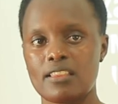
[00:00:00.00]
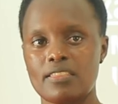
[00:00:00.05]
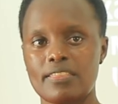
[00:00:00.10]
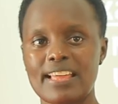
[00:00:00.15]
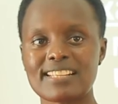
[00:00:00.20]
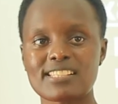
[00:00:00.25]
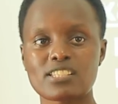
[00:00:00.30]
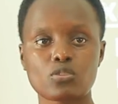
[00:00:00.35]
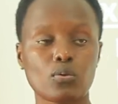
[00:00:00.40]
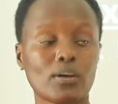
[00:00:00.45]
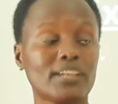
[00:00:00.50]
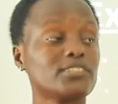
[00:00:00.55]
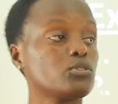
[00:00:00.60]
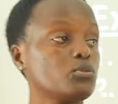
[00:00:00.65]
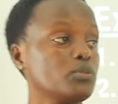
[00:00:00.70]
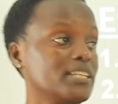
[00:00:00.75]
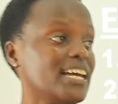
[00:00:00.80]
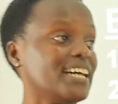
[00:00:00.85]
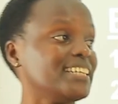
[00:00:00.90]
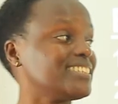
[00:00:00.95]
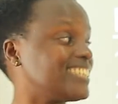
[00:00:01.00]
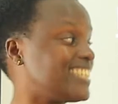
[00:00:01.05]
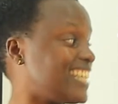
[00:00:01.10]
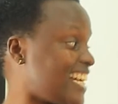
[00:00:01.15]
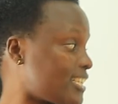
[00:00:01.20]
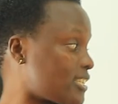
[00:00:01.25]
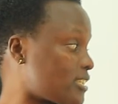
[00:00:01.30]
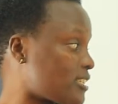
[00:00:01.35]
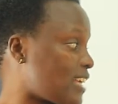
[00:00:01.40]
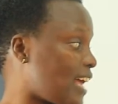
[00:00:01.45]
That's what we learned
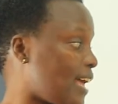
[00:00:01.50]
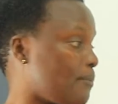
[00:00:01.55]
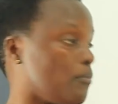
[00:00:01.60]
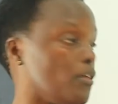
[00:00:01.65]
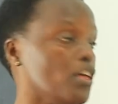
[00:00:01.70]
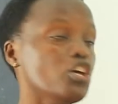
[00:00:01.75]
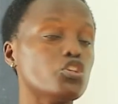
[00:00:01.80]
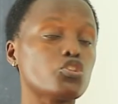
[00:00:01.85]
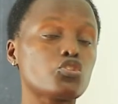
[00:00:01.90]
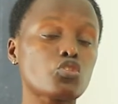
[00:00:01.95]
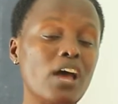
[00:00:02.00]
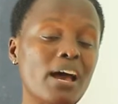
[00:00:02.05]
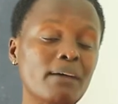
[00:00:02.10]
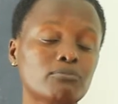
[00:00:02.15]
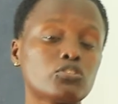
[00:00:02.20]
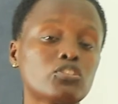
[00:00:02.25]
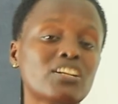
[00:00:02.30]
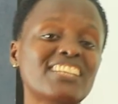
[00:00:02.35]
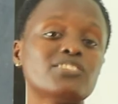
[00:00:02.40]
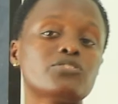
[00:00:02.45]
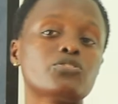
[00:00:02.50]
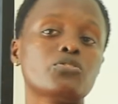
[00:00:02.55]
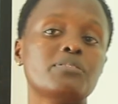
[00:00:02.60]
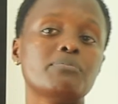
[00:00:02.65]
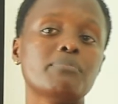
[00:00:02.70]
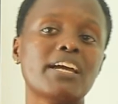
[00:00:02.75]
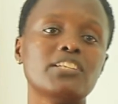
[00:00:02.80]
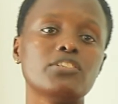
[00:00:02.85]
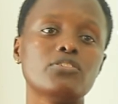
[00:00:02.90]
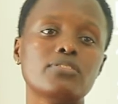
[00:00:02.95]
last time. So I'm trying to
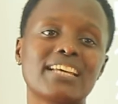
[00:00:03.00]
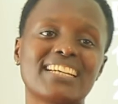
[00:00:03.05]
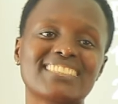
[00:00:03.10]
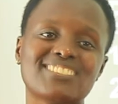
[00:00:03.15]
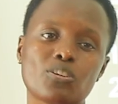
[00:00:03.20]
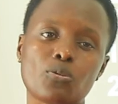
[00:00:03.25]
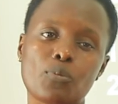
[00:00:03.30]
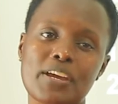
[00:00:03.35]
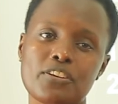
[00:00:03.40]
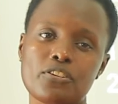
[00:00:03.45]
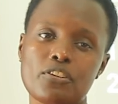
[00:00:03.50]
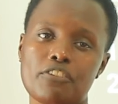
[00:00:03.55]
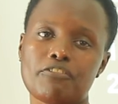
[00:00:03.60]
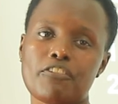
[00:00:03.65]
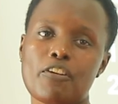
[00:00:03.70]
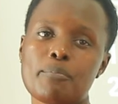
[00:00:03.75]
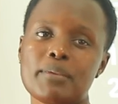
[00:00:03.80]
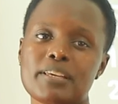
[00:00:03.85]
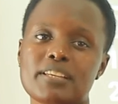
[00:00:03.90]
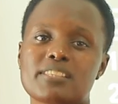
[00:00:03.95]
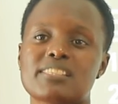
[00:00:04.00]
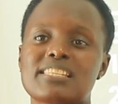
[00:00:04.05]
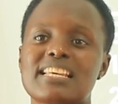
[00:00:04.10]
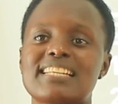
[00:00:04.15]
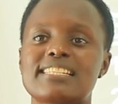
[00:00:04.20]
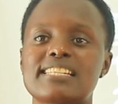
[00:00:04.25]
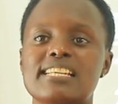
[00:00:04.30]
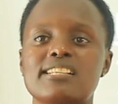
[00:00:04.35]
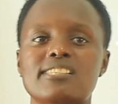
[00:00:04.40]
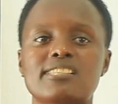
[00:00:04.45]
remind you that when you're forming
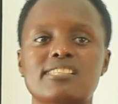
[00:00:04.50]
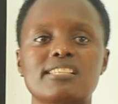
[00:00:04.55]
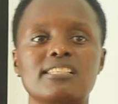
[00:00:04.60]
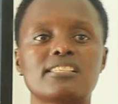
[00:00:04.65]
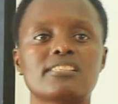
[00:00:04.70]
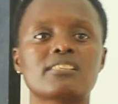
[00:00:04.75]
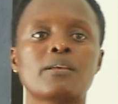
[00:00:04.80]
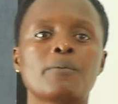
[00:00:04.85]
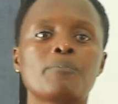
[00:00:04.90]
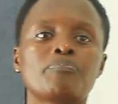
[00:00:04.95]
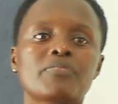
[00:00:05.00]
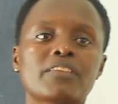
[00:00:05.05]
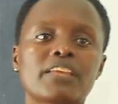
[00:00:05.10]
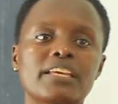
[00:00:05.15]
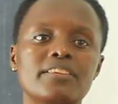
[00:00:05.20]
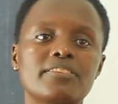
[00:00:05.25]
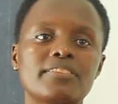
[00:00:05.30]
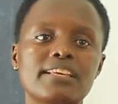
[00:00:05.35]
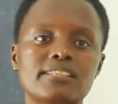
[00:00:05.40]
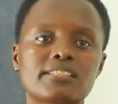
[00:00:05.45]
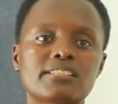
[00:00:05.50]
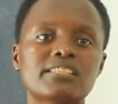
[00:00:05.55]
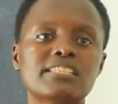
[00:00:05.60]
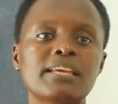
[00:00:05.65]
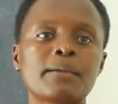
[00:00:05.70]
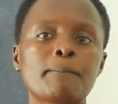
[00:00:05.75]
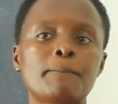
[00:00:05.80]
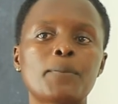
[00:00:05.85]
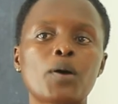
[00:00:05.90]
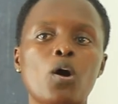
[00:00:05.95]
sentences in the
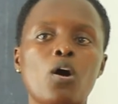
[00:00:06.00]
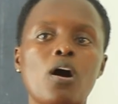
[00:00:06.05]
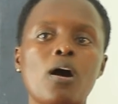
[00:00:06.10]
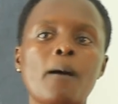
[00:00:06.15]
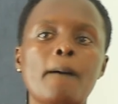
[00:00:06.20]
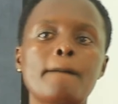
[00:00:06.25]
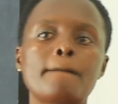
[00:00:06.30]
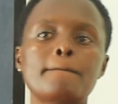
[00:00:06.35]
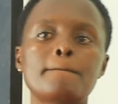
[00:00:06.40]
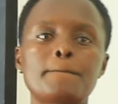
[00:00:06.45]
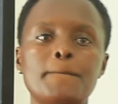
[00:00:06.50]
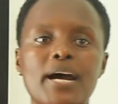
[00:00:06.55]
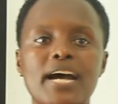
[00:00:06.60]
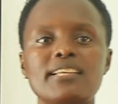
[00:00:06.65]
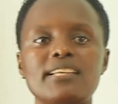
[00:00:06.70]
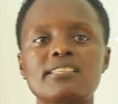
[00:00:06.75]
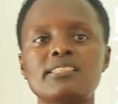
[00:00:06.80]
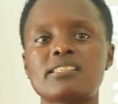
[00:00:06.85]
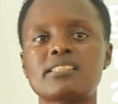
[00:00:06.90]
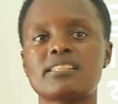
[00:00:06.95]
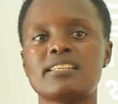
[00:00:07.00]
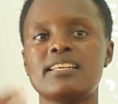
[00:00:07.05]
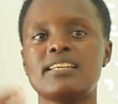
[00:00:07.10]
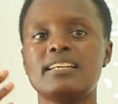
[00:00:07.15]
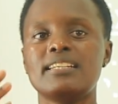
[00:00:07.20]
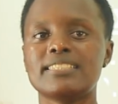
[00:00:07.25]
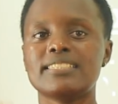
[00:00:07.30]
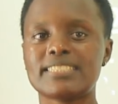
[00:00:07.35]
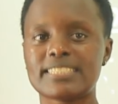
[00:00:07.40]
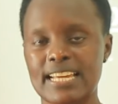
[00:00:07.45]
simple past
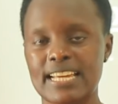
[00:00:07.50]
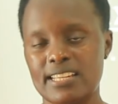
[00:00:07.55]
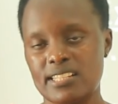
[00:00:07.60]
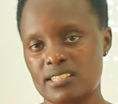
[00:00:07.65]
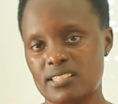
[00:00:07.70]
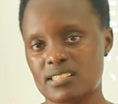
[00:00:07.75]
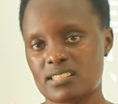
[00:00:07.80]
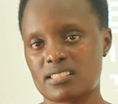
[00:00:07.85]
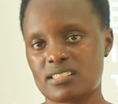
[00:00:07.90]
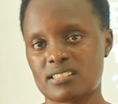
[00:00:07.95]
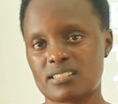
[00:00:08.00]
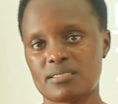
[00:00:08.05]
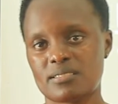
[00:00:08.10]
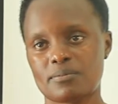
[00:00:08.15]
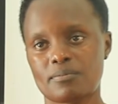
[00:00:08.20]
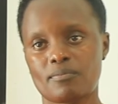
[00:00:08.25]
tense,